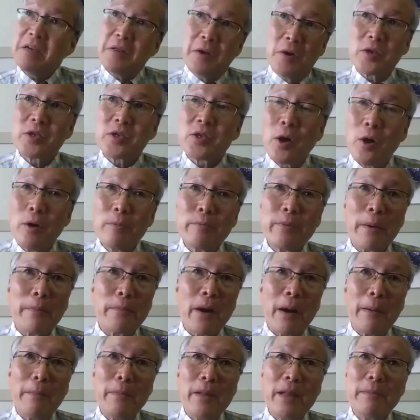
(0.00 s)
solve the
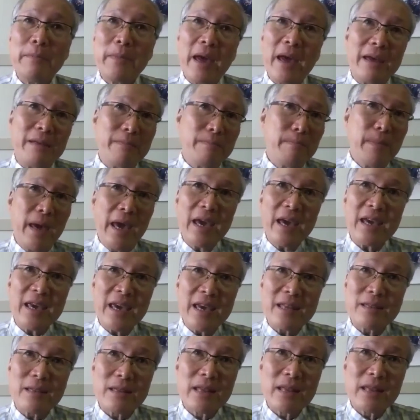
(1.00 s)
problem and make
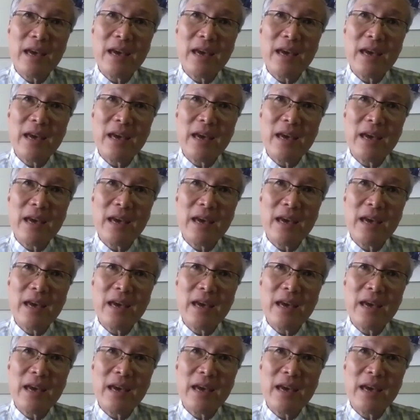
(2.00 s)
the